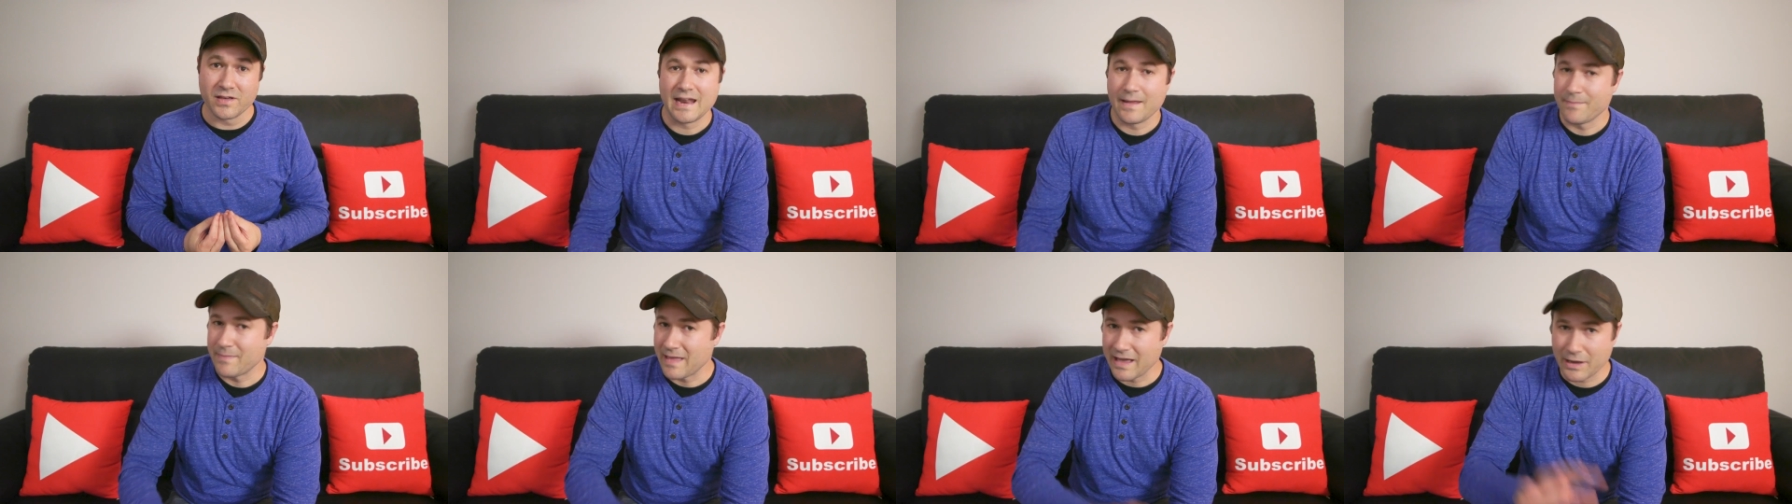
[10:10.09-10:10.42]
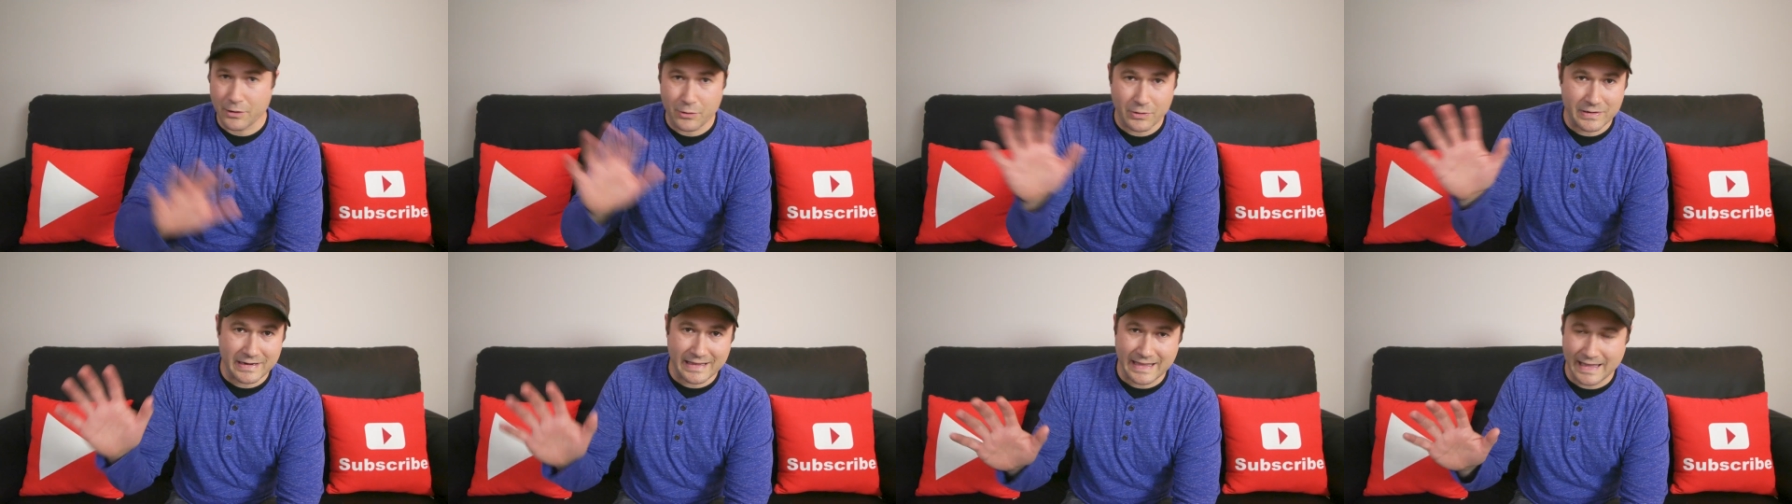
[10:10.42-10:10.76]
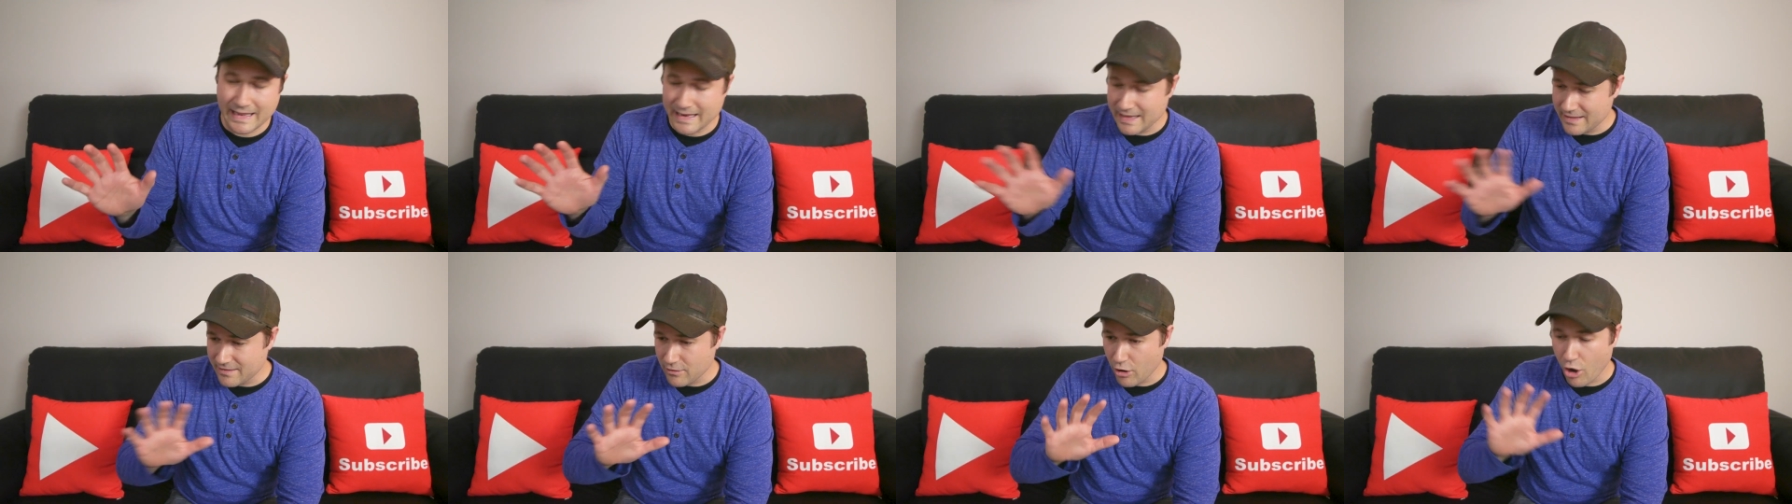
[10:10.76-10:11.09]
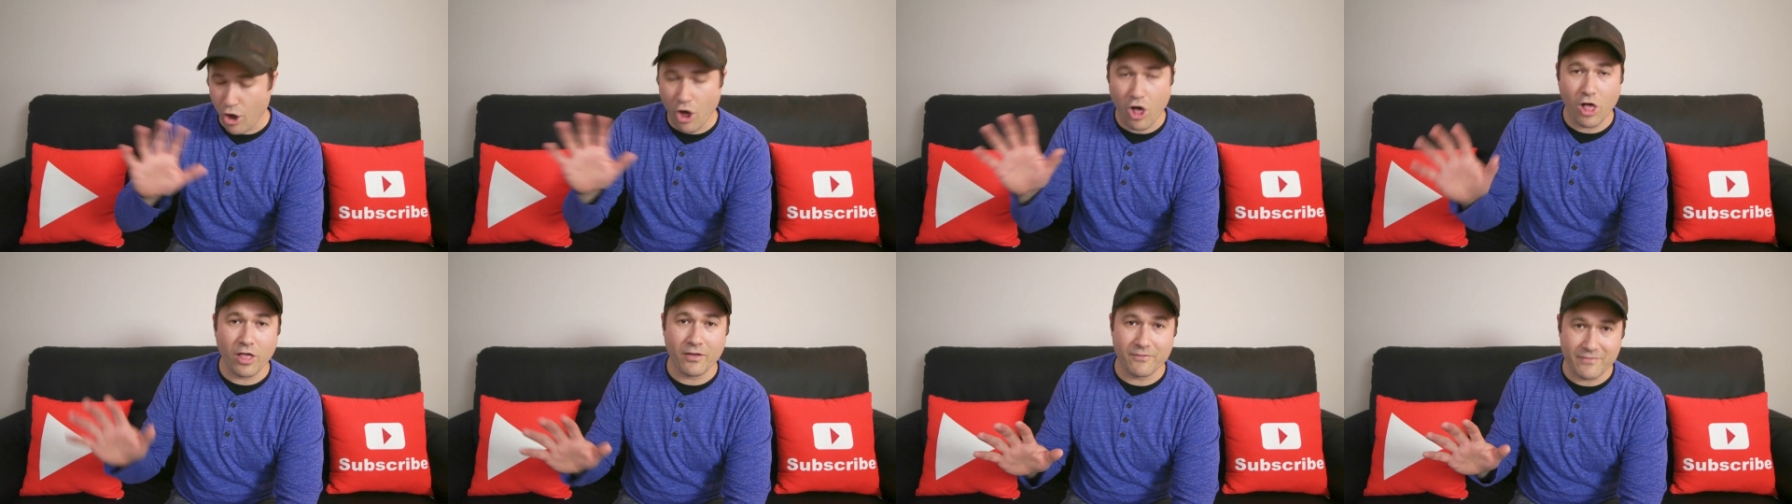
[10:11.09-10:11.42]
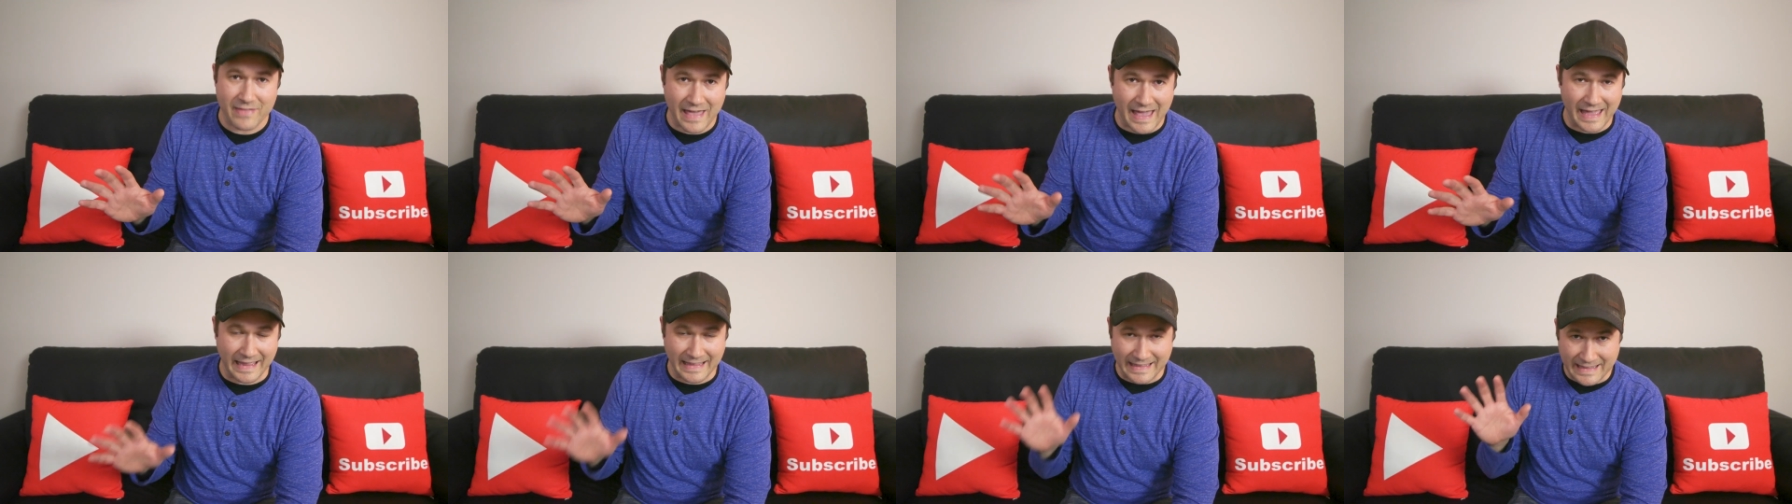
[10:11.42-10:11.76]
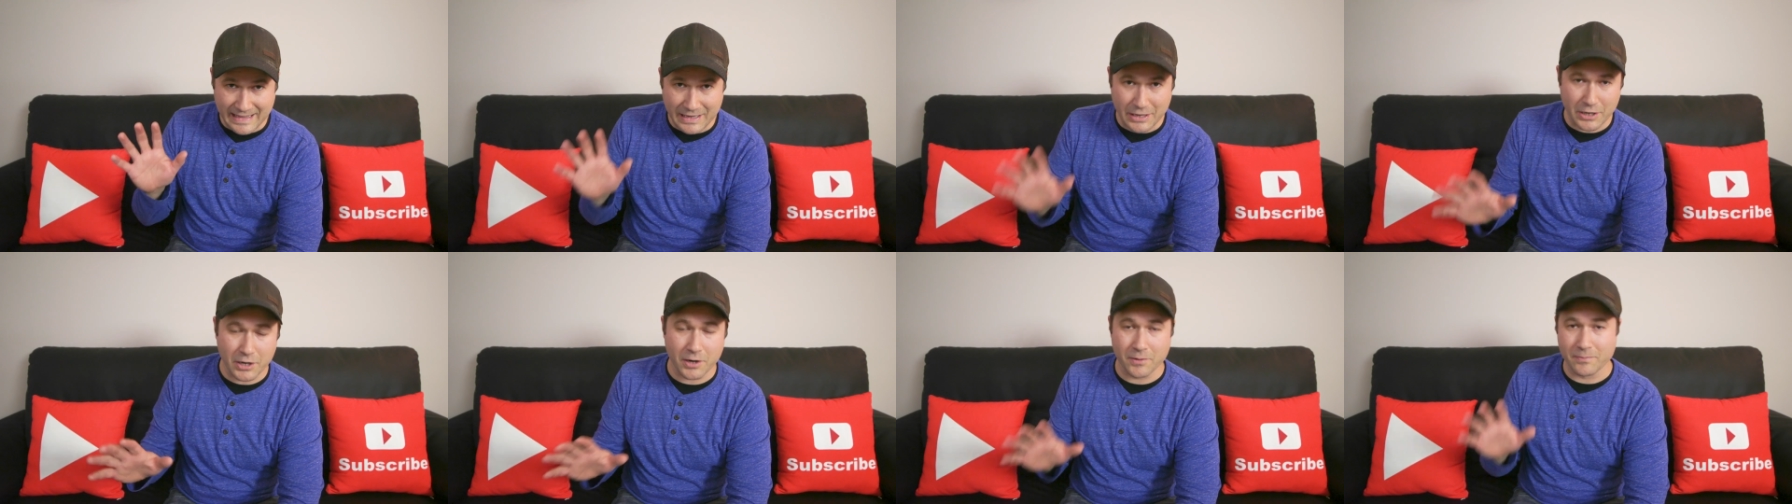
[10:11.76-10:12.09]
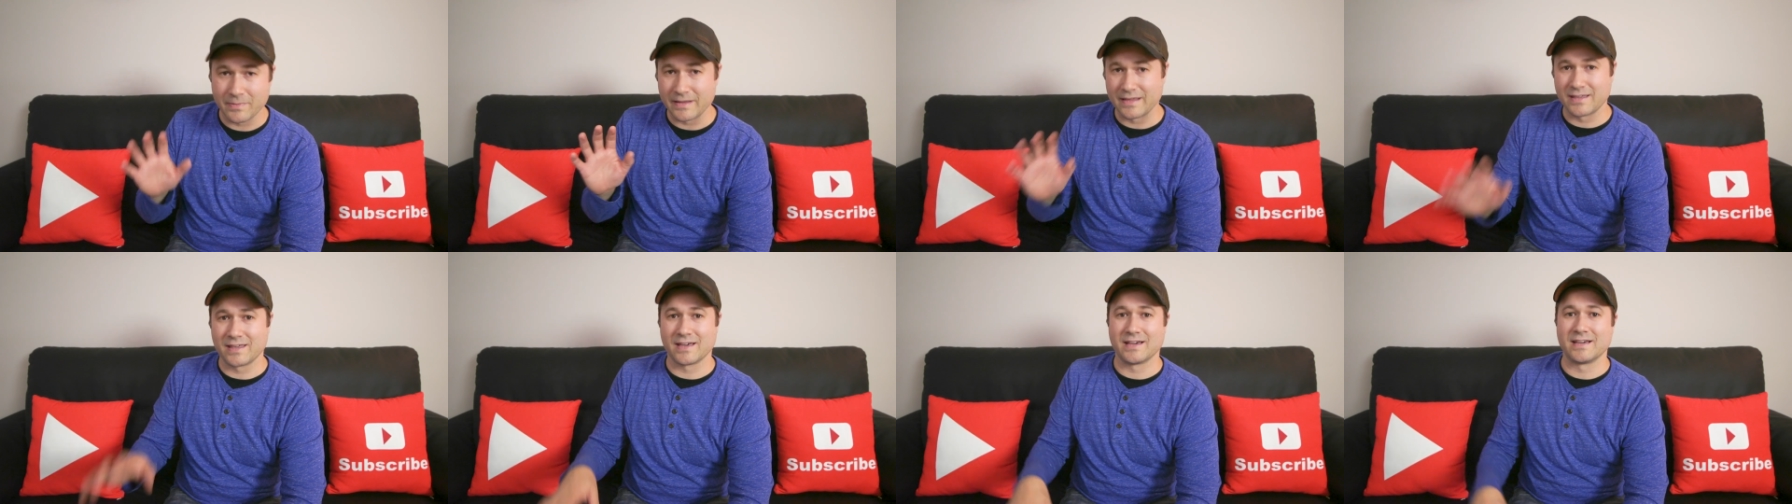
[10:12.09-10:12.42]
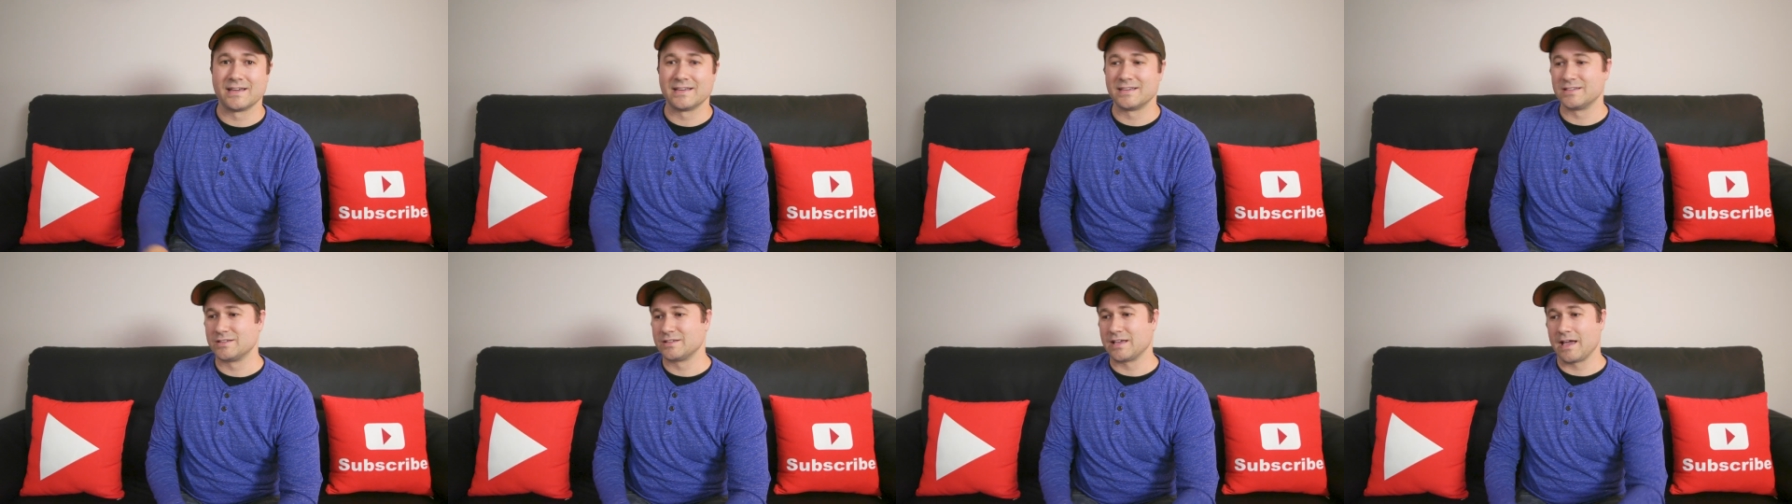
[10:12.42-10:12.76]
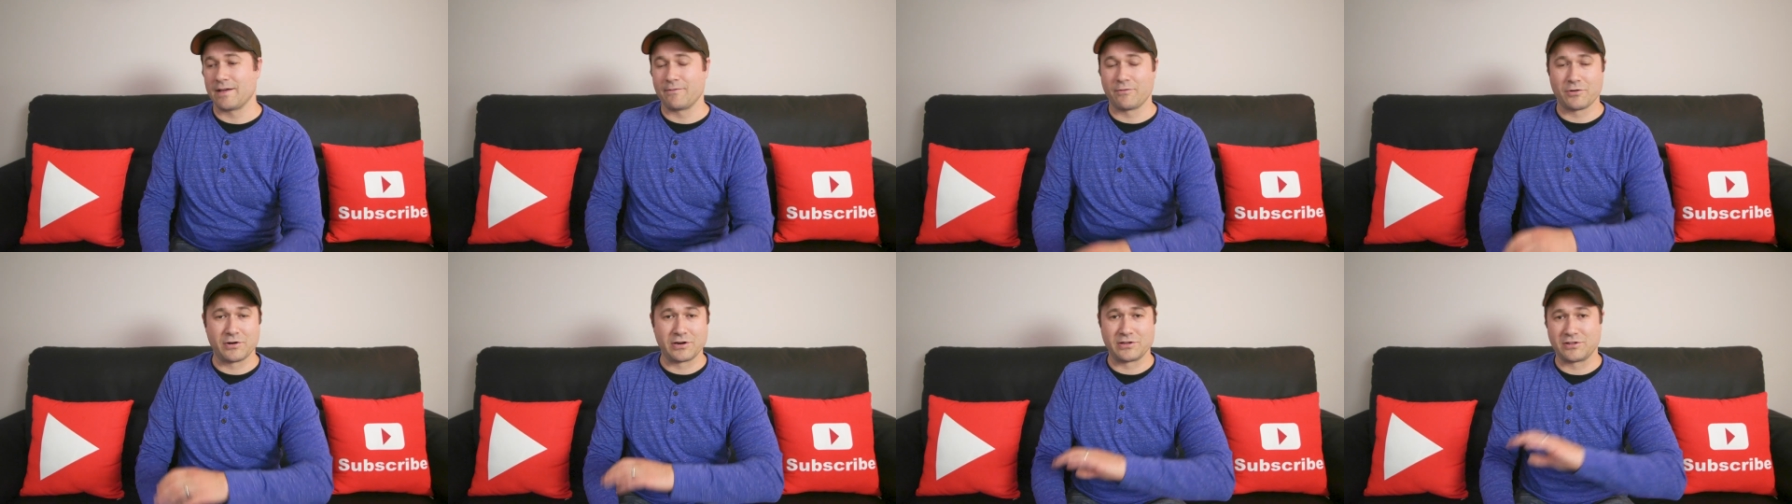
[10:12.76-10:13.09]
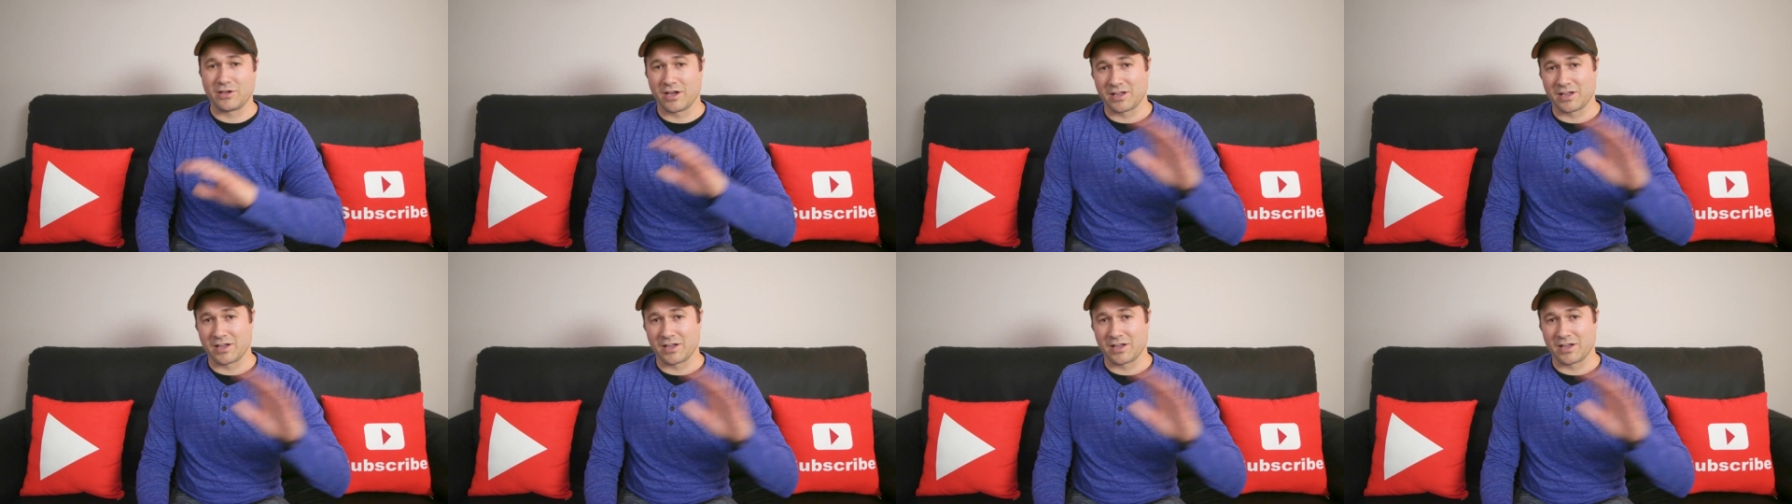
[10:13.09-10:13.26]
And I'm not going to get into all of that here because I've already